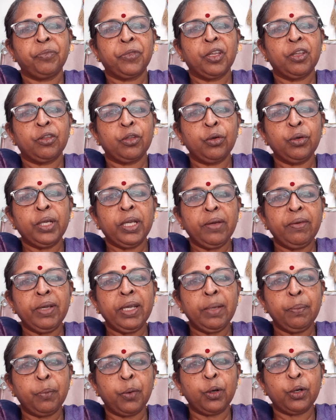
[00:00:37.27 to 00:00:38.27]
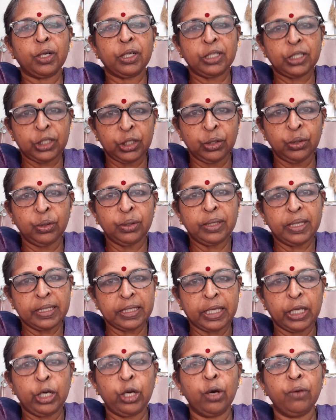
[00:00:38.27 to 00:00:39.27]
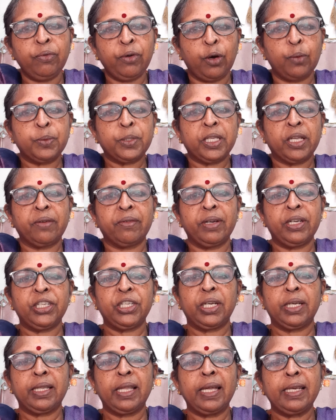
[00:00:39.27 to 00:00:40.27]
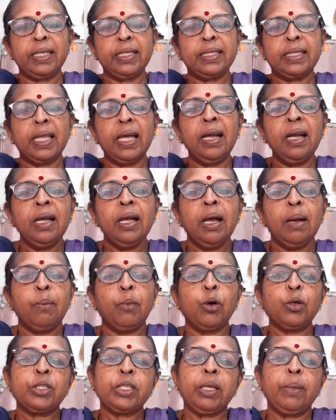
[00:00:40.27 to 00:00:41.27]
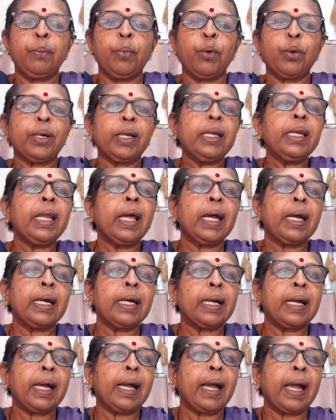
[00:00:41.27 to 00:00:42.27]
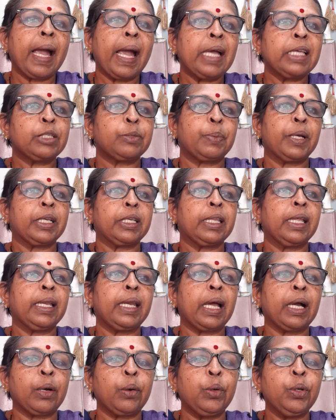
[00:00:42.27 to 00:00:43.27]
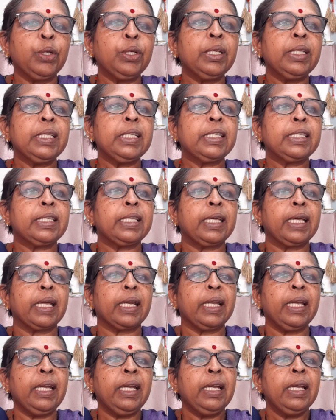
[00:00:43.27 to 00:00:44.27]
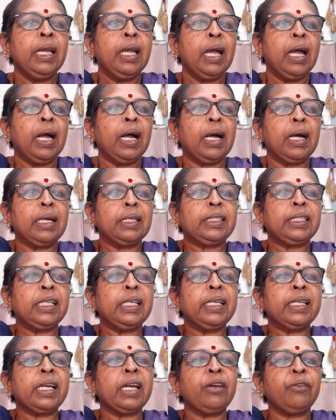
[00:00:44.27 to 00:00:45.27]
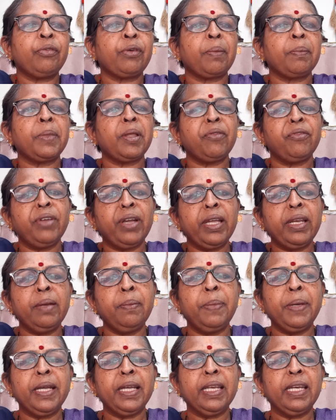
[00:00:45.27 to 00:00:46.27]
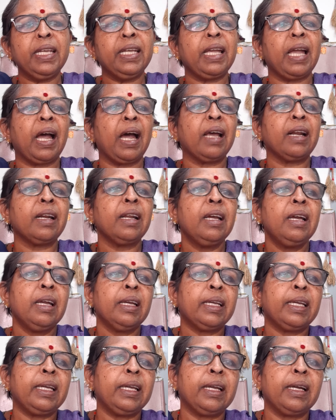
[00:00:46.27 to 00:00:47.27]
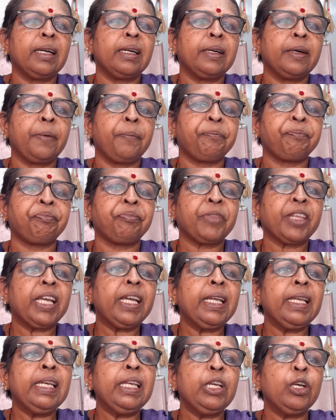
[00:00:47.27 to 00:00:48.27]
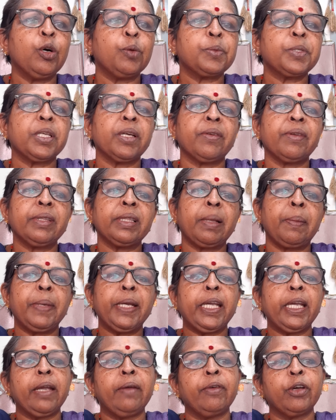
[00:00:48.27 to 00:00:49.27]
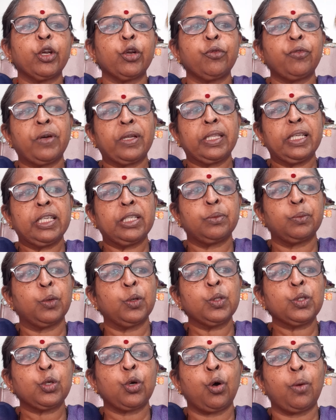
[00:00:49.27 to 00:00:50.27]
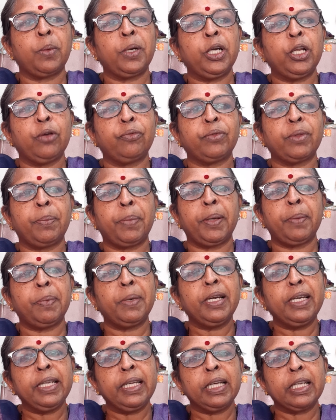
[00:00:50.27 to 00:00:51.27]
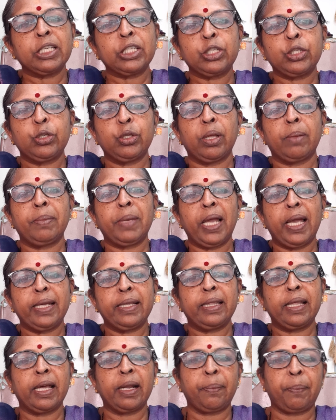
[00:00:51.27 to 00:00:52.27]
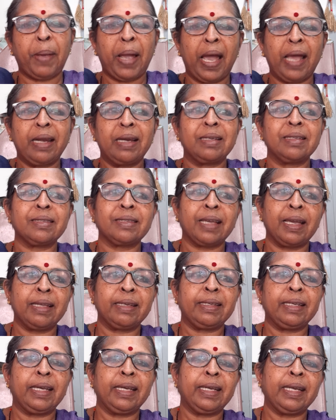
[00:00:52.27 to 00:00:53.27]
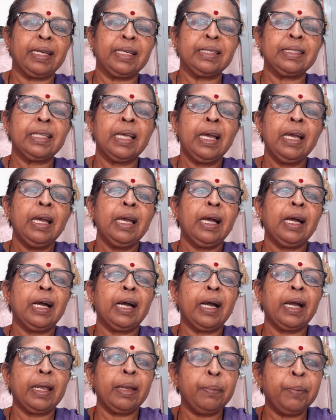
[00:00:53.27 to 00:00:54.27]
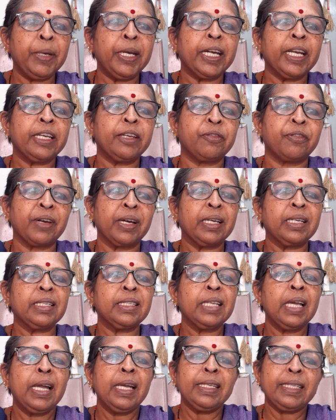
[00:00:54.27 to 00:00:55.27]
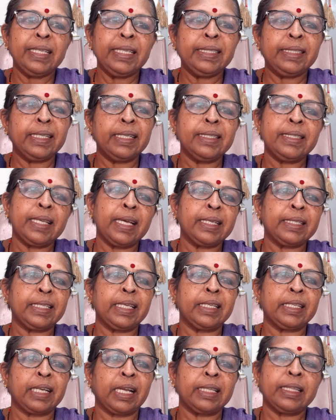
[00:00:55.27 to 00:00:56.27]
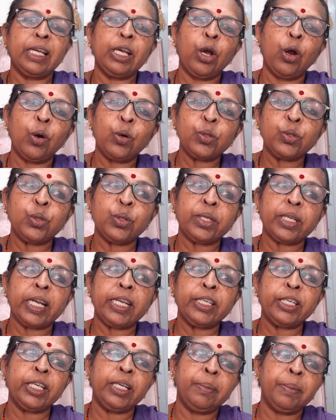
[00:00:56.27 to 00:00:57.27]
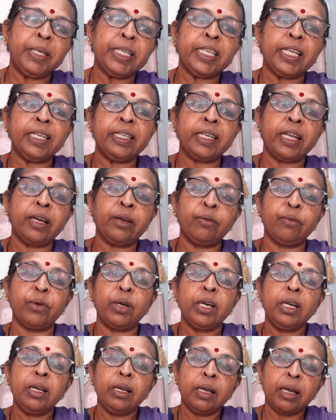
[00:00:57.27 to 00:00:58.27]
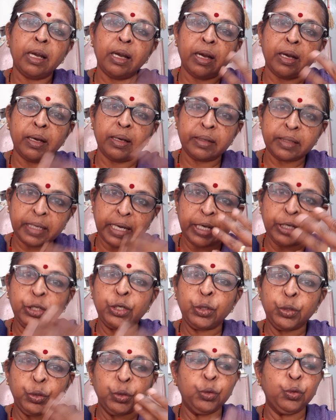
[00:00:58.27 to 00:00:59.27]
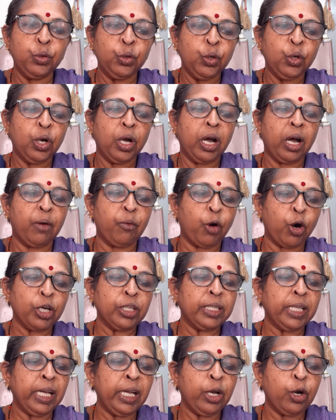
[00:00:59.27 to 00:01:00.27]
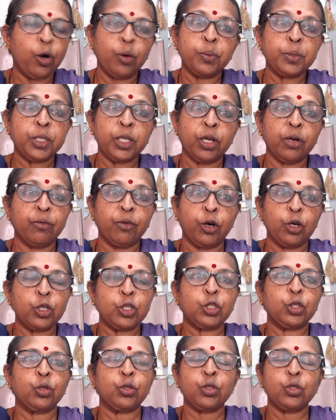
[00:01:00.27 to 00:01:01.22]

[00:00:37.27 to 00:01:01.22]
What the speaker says: So, giving importance to the skill of observation, that is the most important aspect. Then, according to this theory, children from the very beginning are keenly observing the behavior of others, most commonly of the people nearest to them, like their parents, caretakers, immediate friends, teachers, etc. They also try to imitate and try to do what they observe also.